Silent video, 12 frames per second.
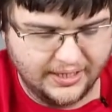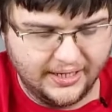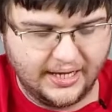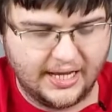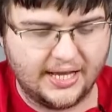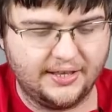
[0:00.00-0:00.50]

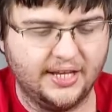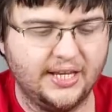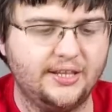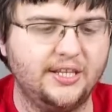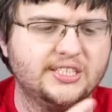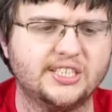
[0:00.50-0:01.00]

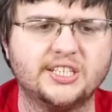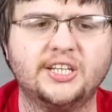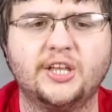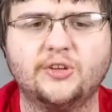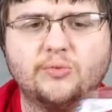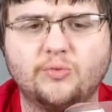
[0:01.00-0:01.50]
Again, this is
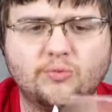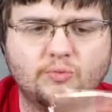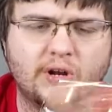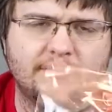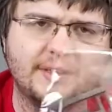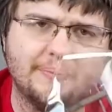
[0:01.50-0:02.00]
another
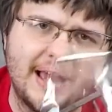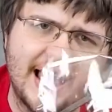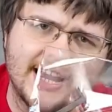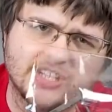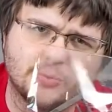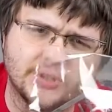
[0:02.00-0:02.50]
one of the
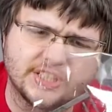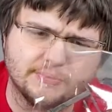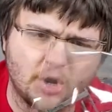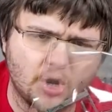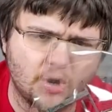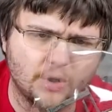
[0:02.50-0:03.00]
bags with
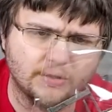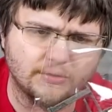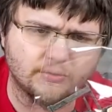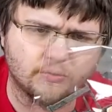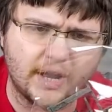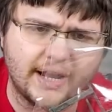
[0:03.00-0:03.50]
small
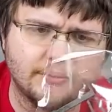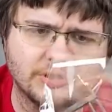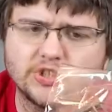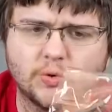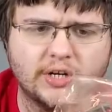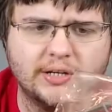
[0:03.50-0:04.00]
random
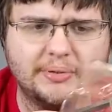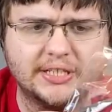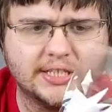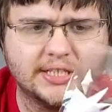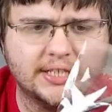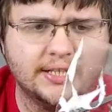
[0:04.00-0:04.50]
assorted
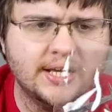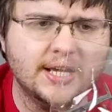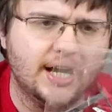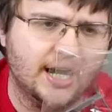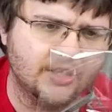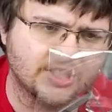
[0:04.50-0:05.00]
bits in it.
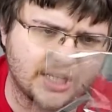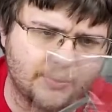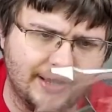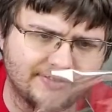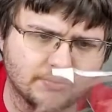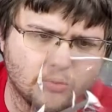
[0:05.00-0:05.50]
It looks like
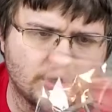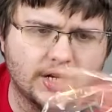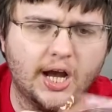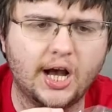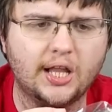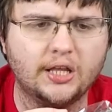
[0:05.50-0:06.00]
we have some more
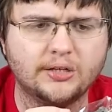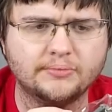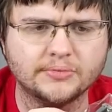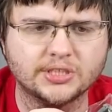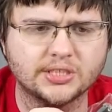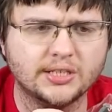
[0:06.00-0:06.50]

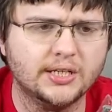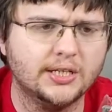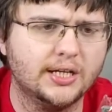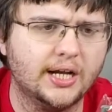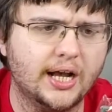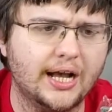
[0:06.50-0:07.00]
columns
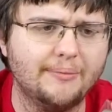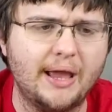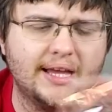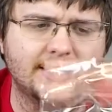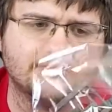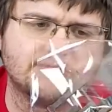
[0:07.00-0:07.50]

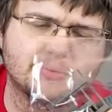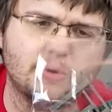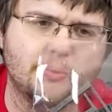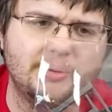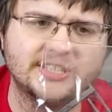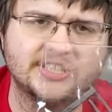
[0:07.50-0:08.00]
and some
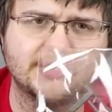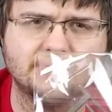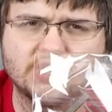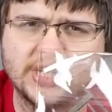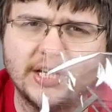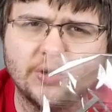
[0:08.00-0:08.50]
more pieces of
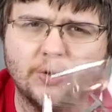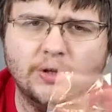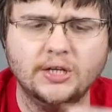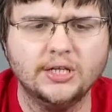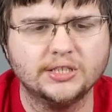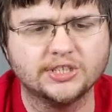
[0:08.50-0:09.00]
shingle.
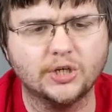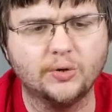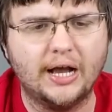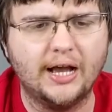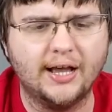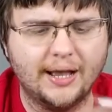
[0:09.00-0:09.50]
So
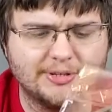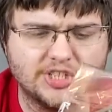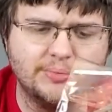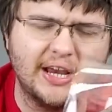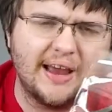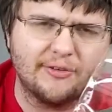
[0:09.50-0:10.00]
I'm
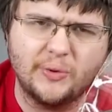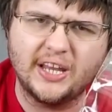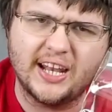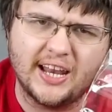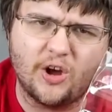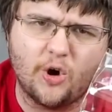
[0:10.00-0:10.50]
assuming after we
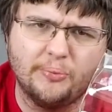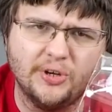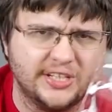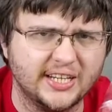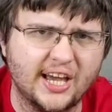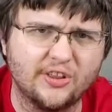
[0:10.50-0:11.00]
get it all
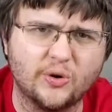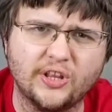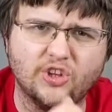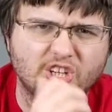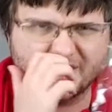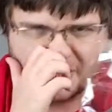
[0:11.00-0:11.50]
put together and
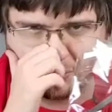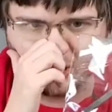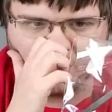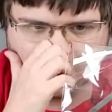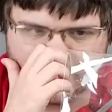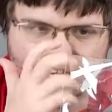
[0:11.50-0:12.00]
look and see what it
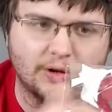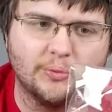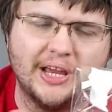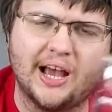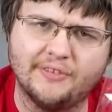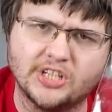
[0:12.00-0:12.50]
looks like, it'll
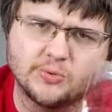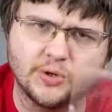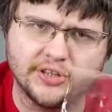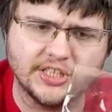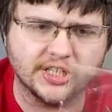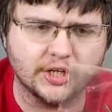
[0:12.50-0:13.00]
be obvious where
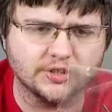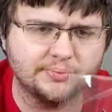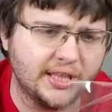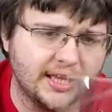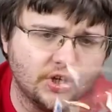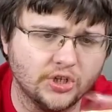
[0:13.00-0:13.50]
these goes, but
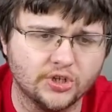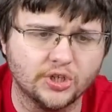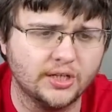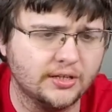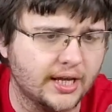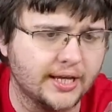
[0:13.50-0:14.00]
they look
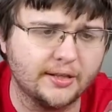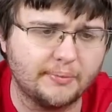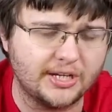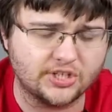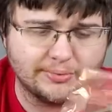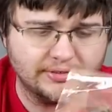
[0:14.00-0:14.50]
good and the
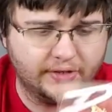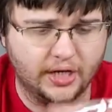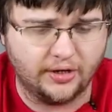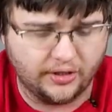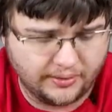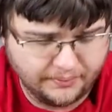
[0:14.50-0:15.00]
paint job's fine
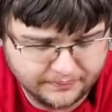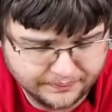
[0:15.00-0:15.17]
on them.